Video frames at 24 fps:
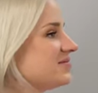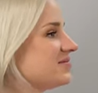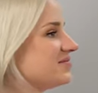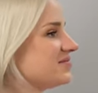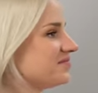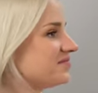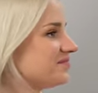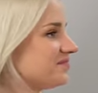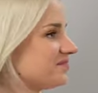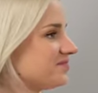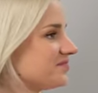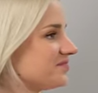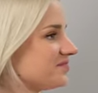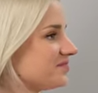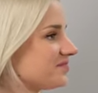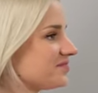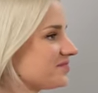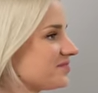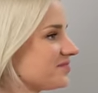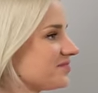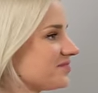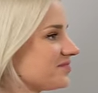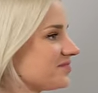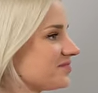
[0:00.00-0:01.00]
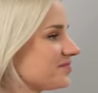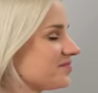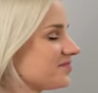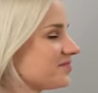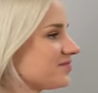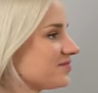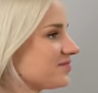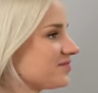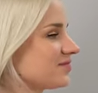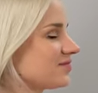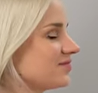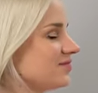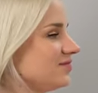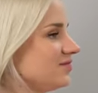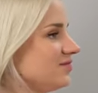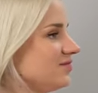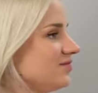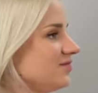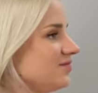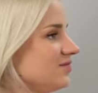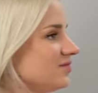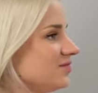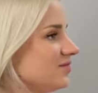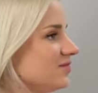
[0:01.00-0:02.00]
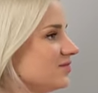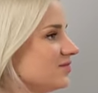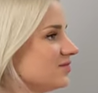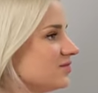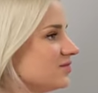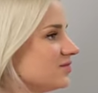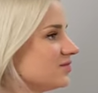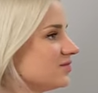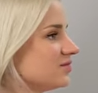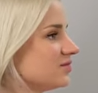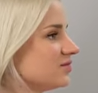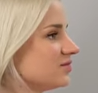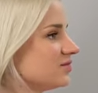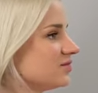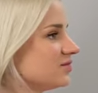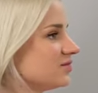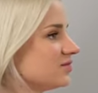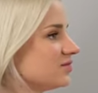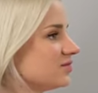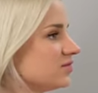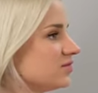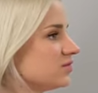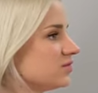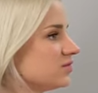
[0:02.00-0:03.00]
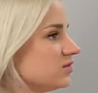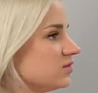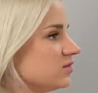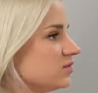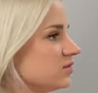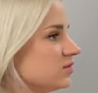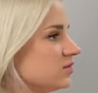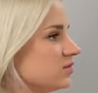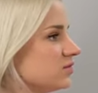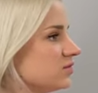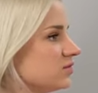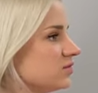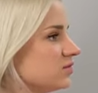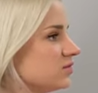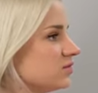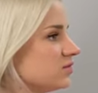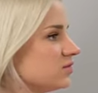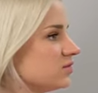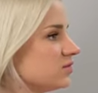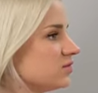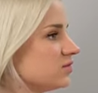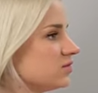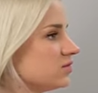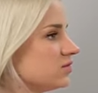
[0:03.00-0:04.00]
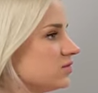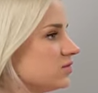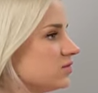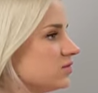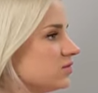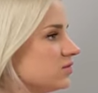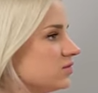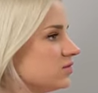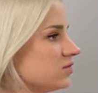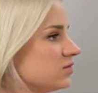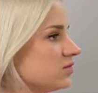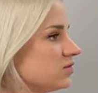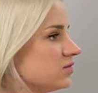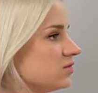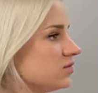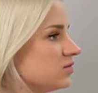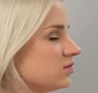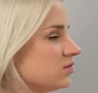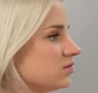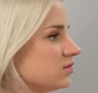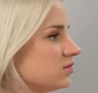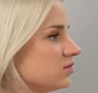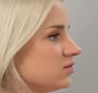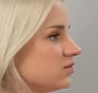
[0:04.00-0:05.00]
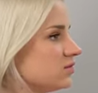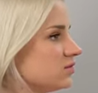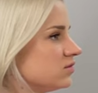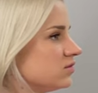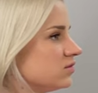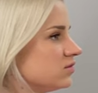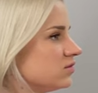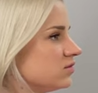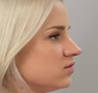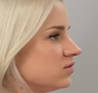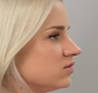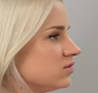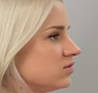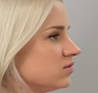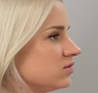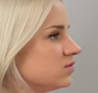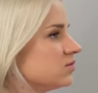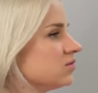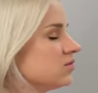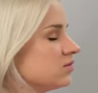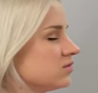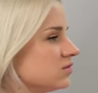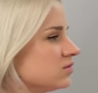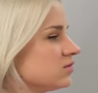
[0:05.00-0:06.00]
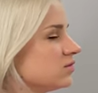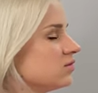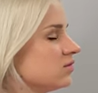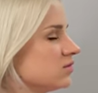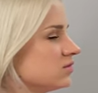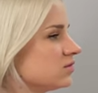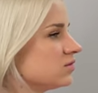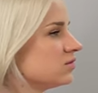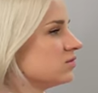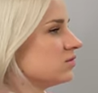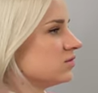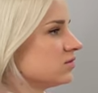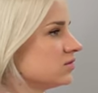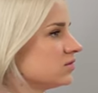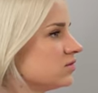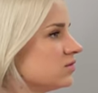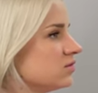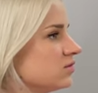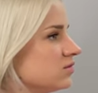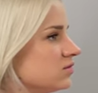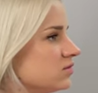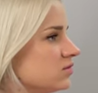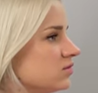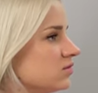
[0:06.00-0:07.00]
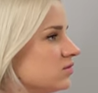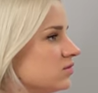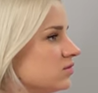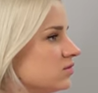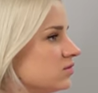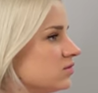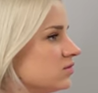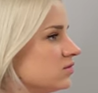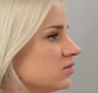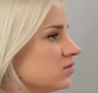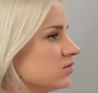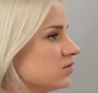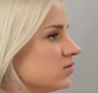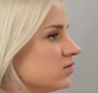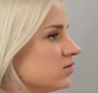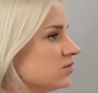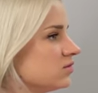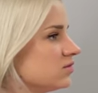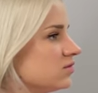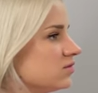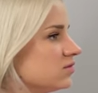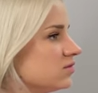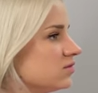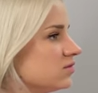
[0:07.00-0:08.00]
The person shown says nothing.